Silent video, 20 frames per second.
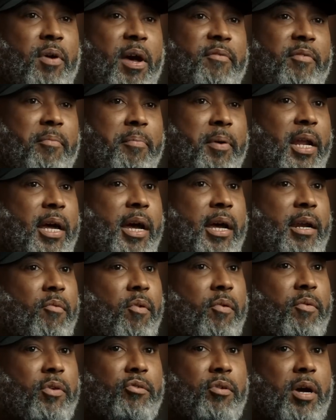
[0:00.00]
We have a plan
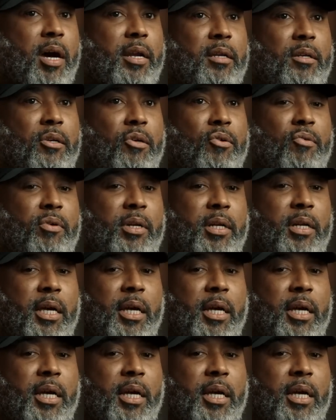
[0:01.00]
of what we're trying to do and